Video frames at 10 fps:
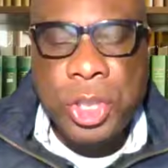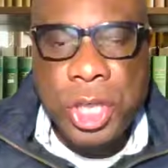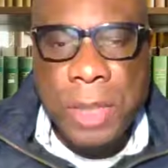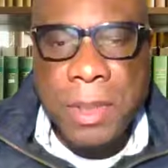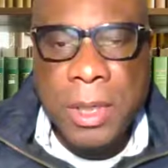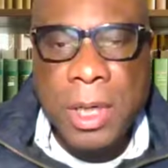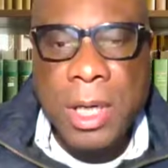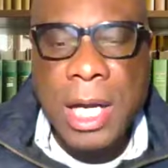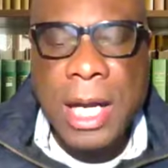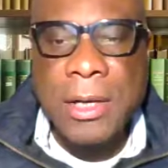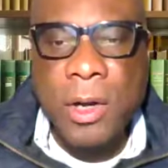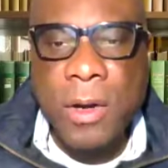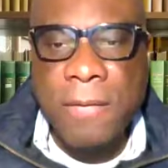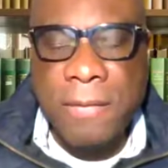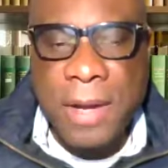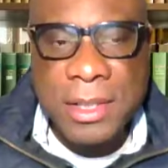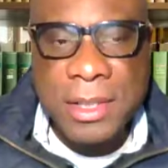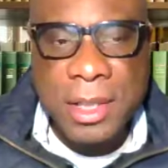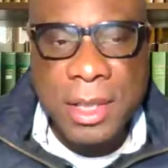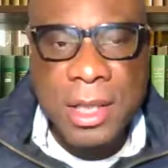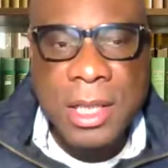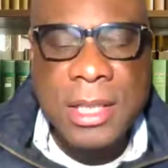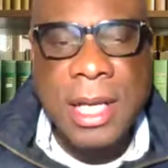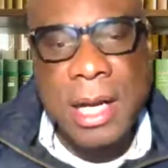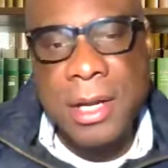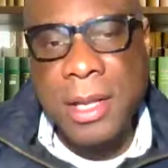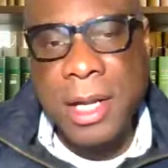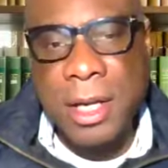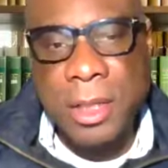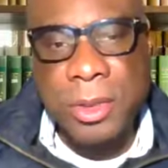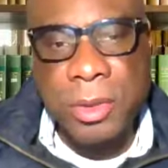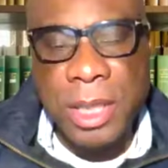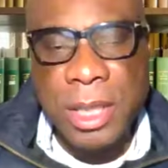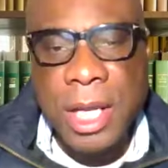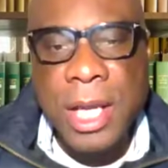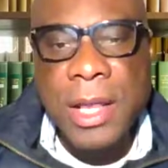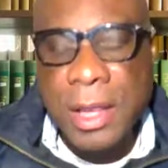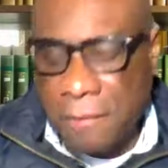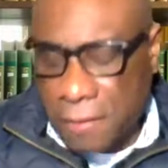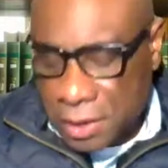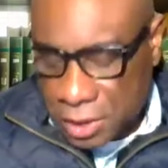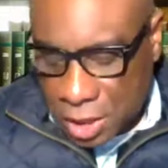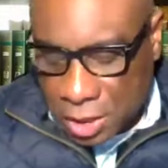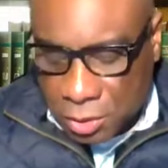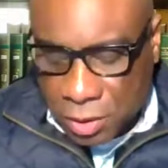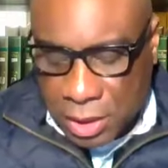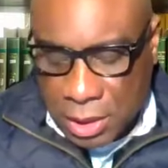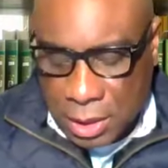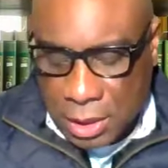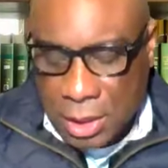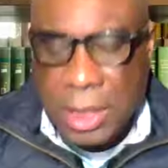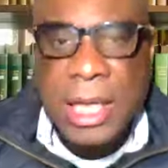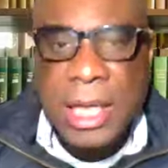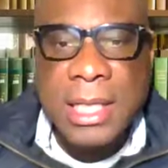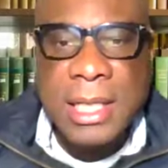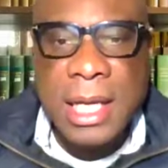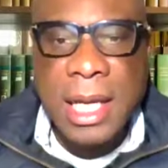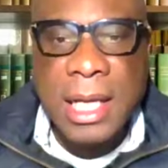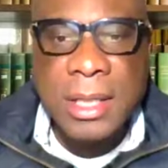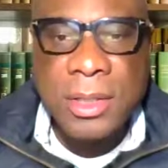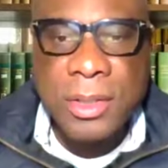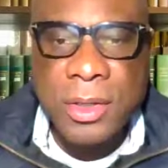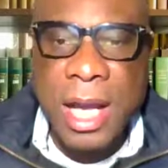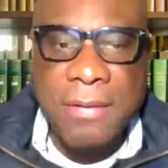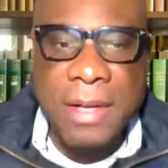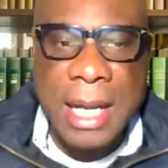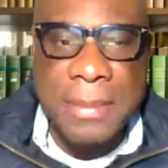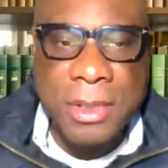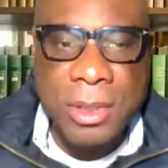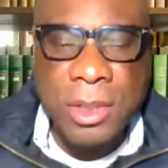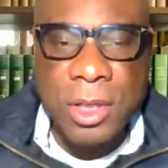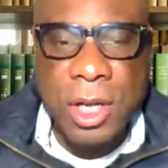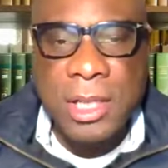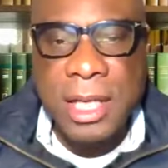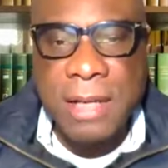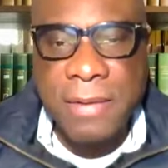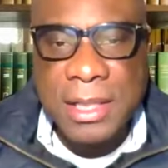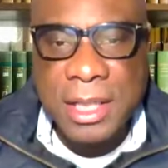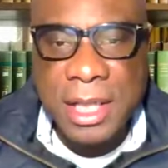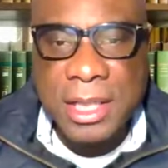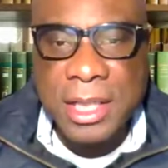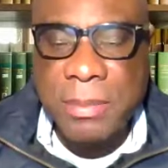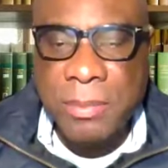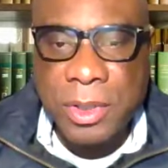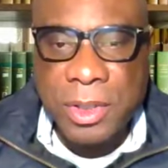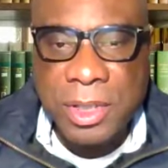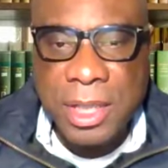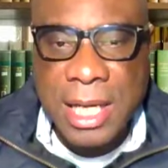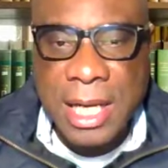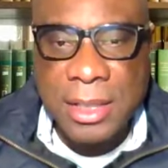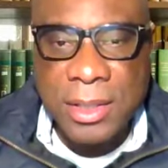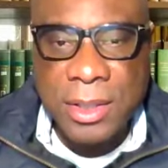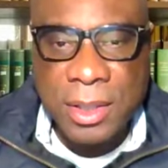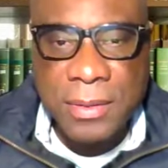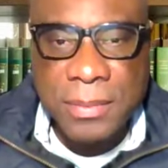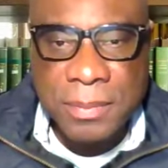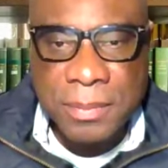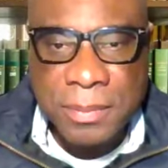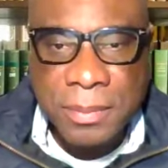cheaper and or faster than another country, the first country is said to have an absolute cost advantage in producing that good.